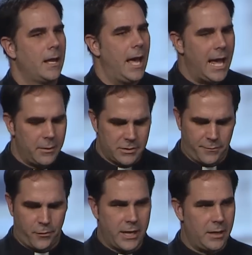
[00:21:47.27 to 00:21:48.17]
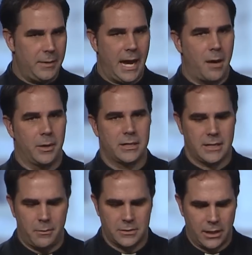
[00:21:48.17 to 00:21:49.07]
And it was freaking me out because
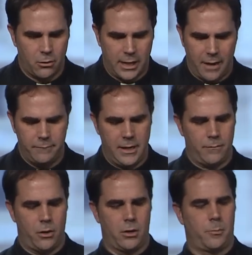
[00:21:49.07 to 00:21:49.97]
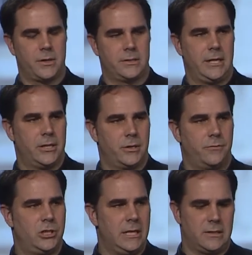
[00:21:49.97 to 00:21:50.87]
I was like, okay, I've never heard a presentation of
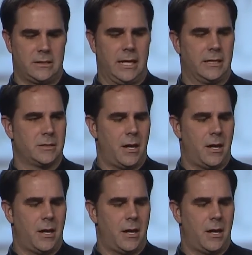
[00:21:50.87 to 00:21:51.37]
Jesus like this.